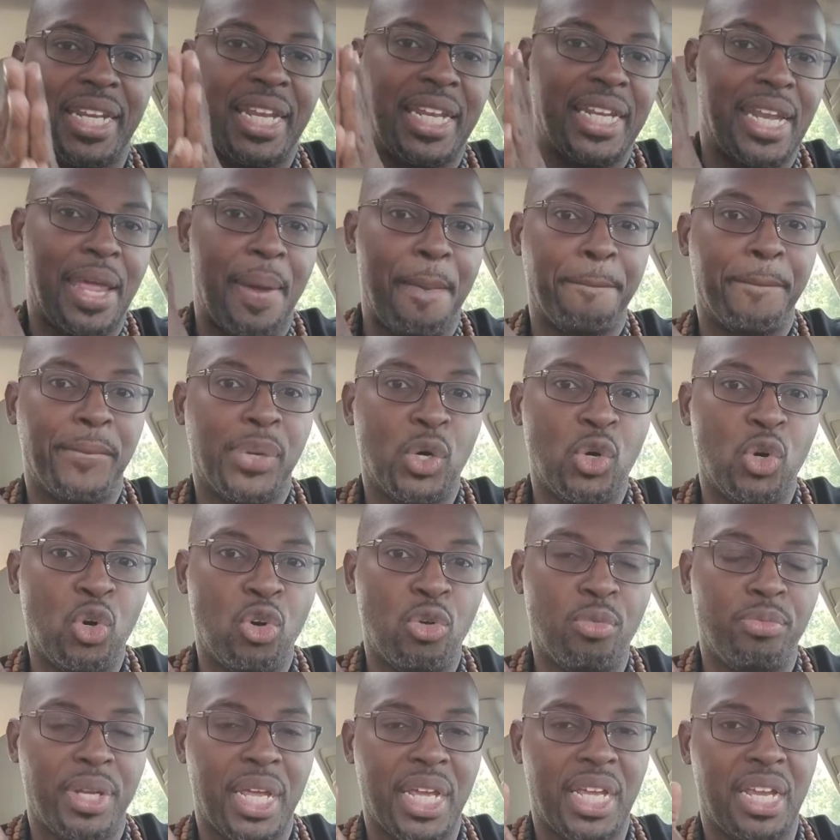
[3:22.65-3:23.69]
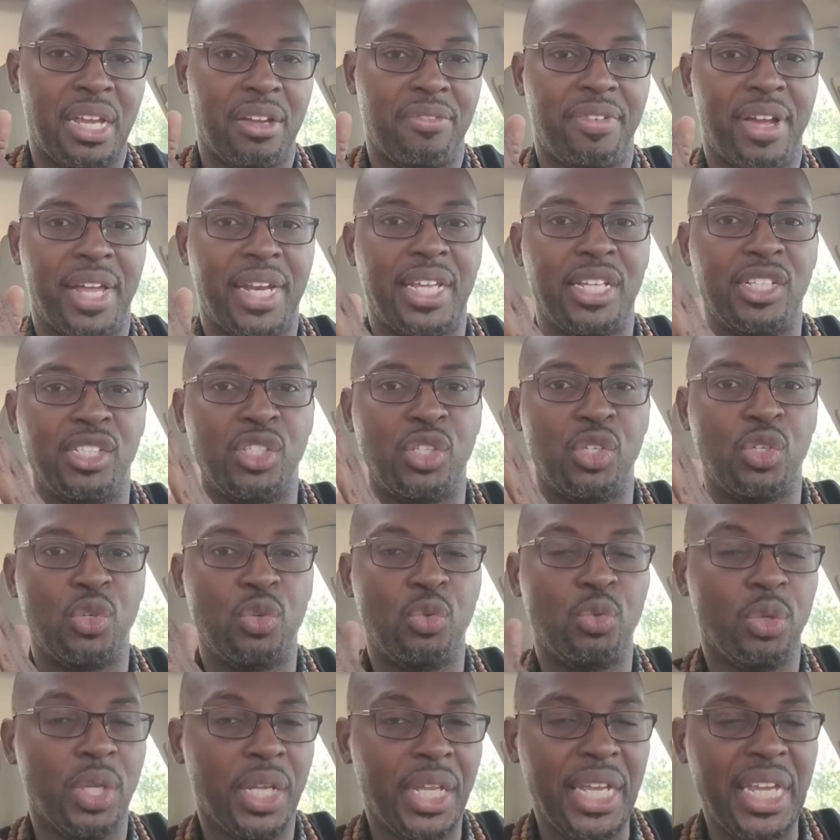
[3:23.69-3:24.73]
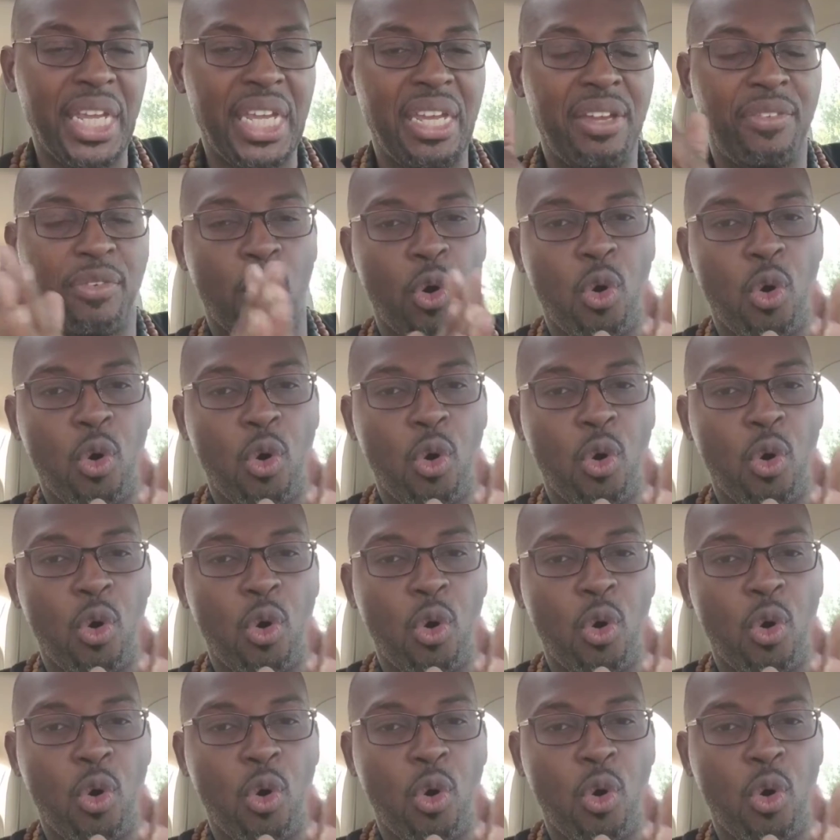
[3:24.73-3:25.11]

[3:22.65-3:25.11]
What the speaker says: and then boom, they get ready to leave.